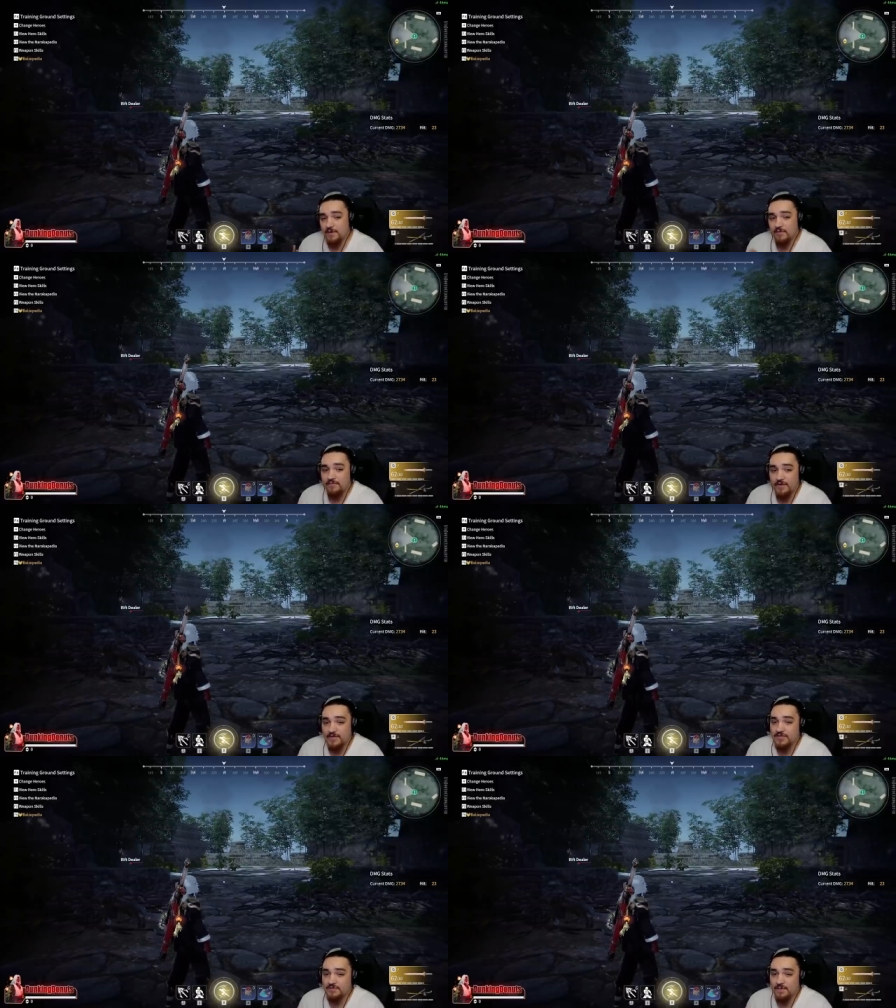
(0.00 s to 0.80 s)
But
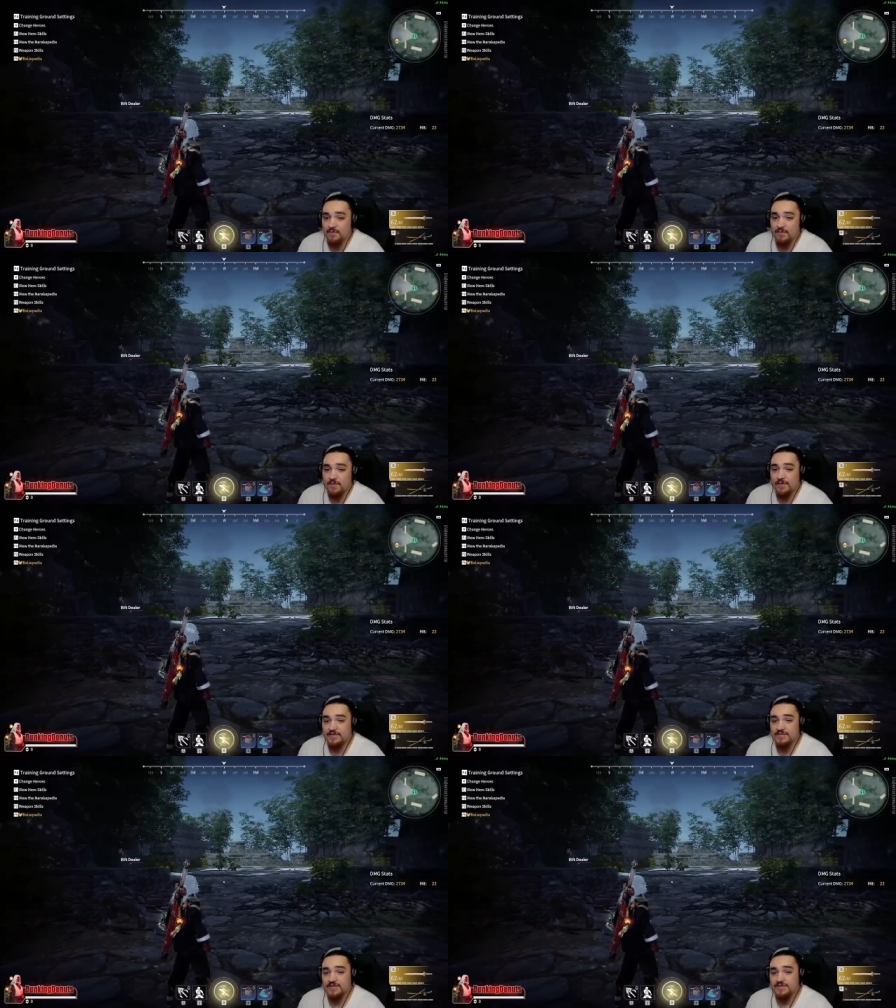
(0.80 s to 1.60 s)
first it's probably worth
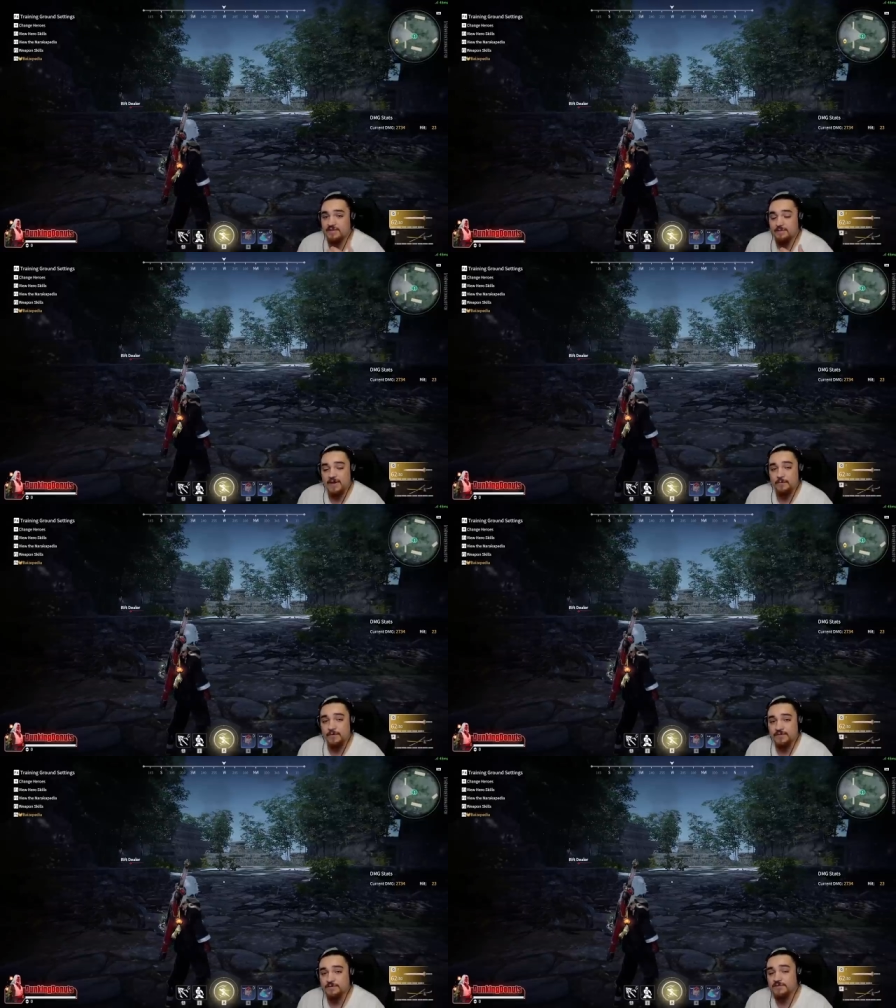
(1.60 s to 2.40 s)
sticking to the main
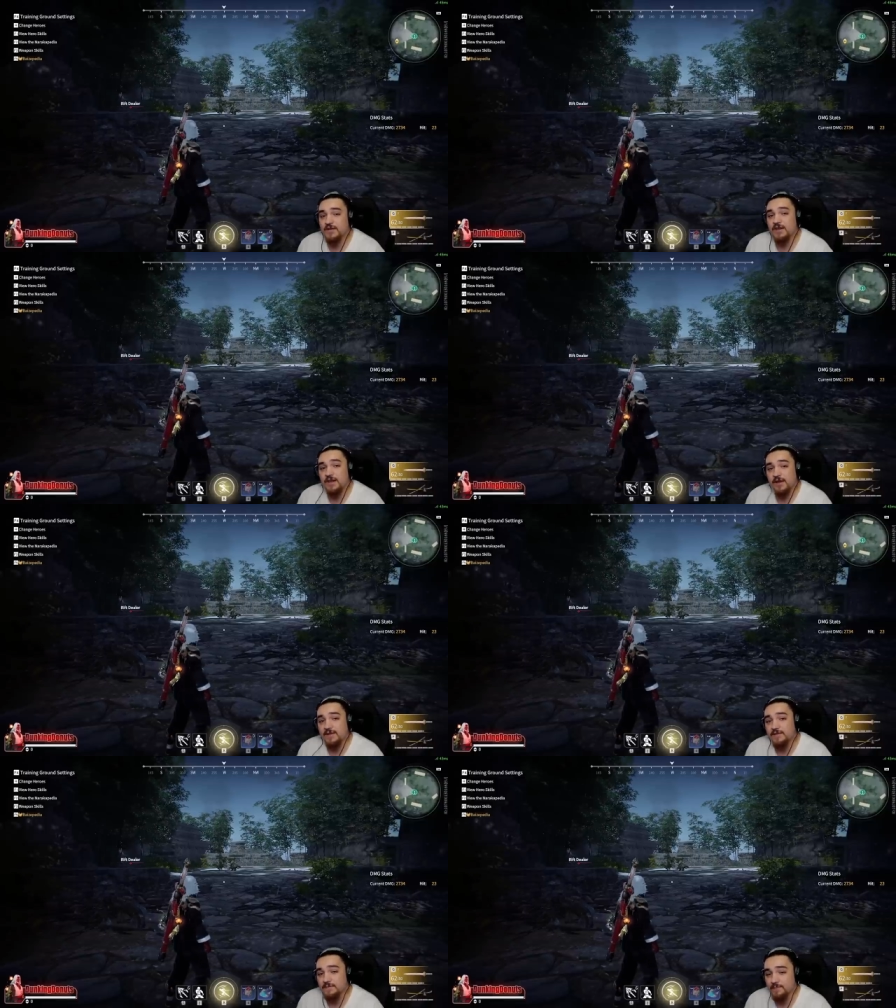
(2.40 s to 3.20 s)
ones which are
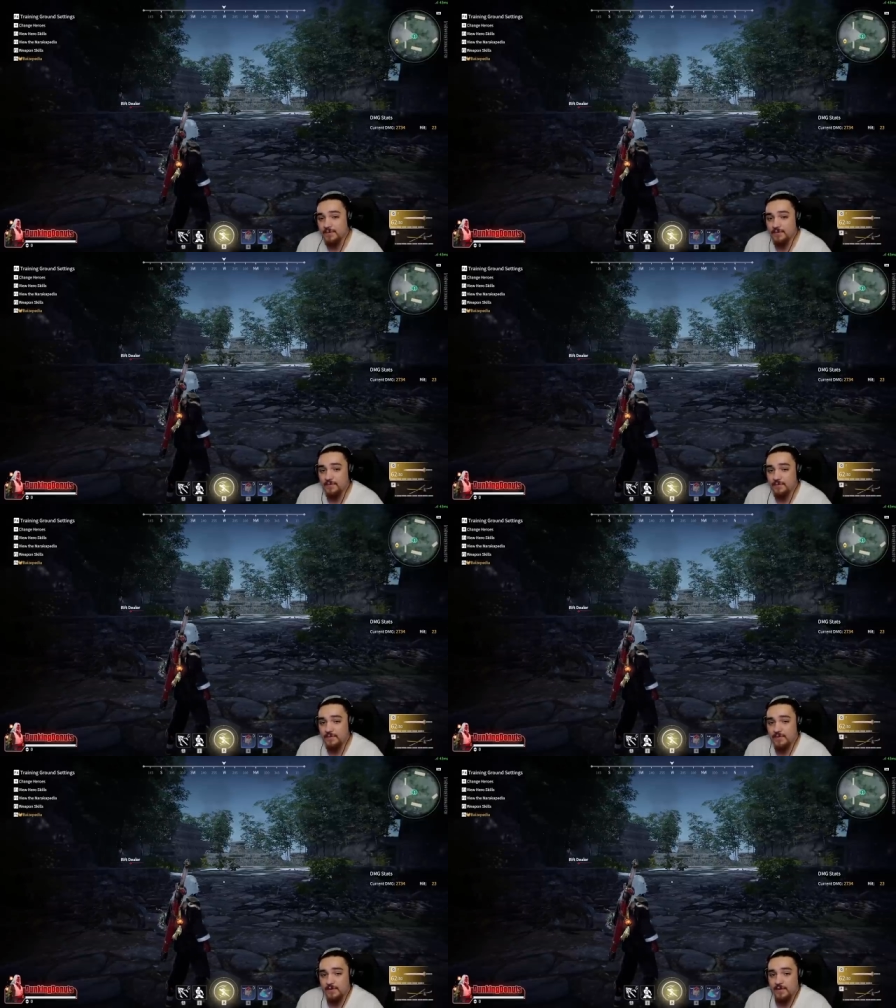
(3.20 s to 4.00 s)
light and blue
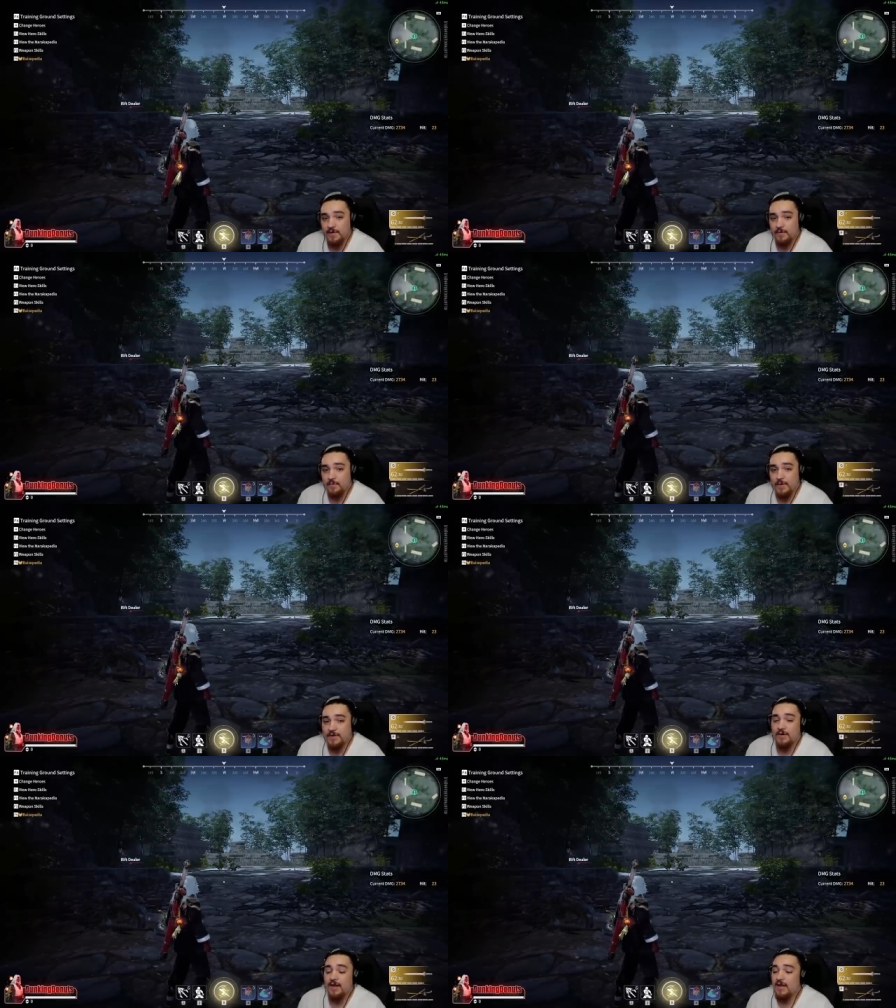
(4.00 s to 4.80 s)
when
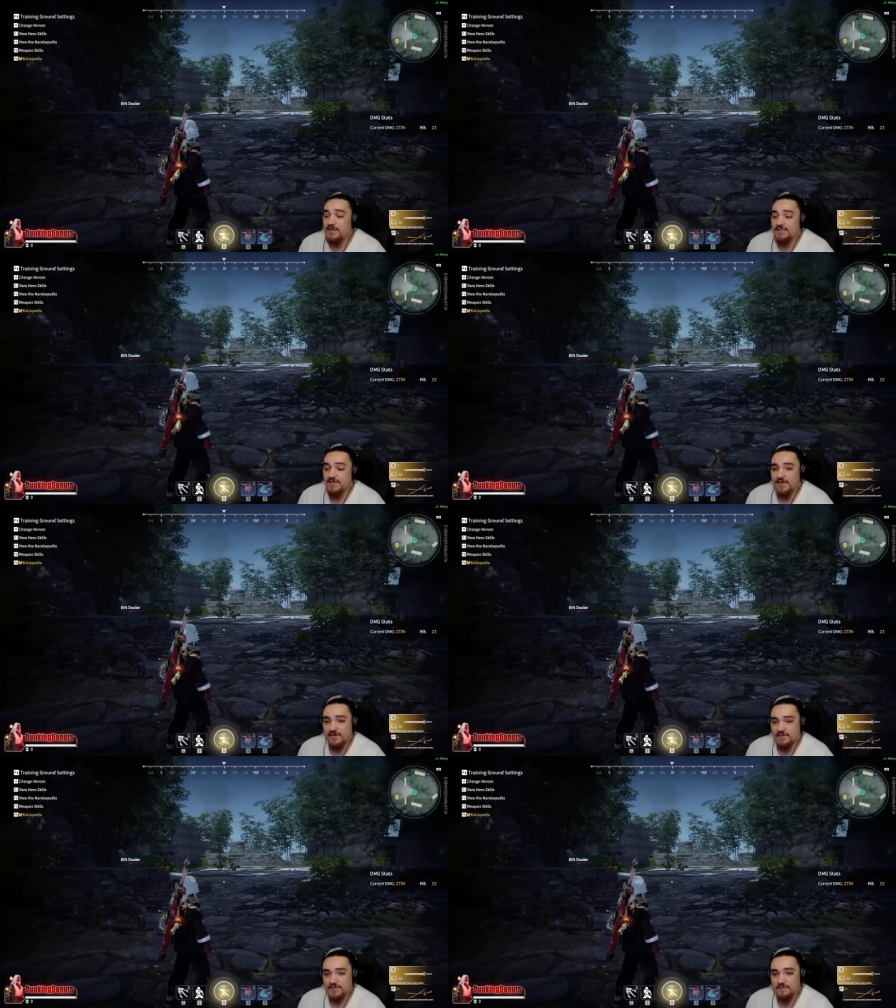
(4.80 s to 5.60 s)
you are light
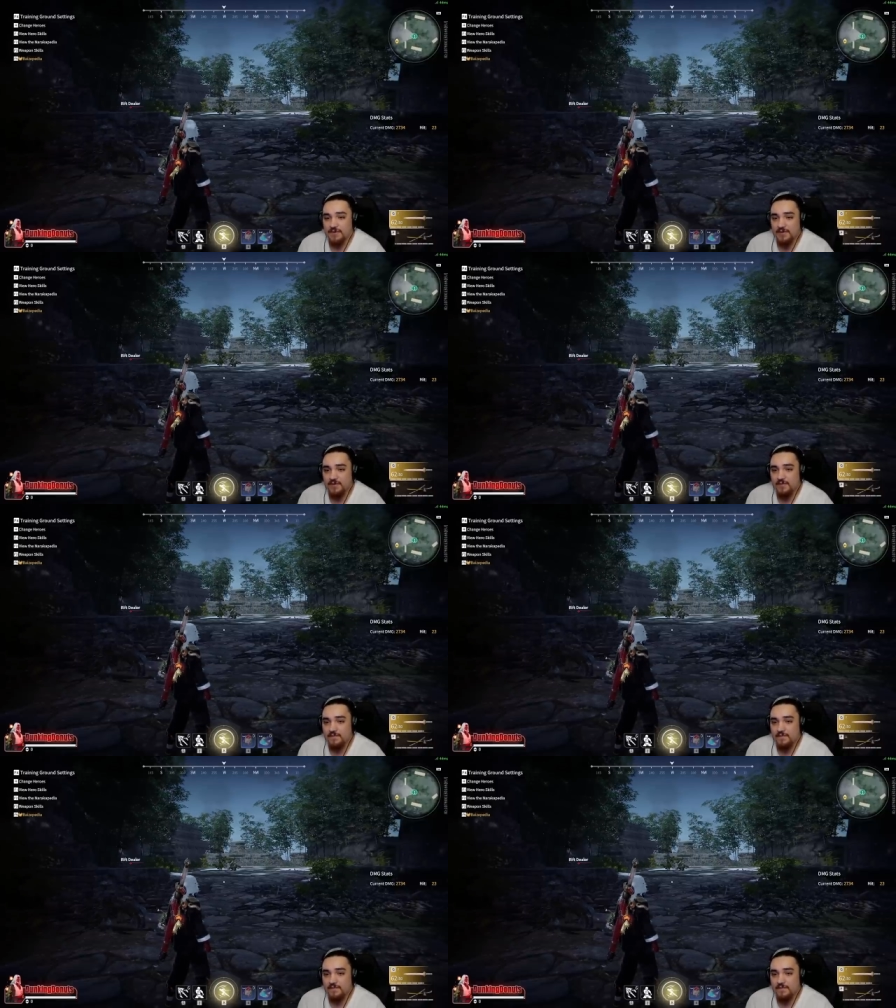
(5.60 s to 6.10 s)
attacking somebody,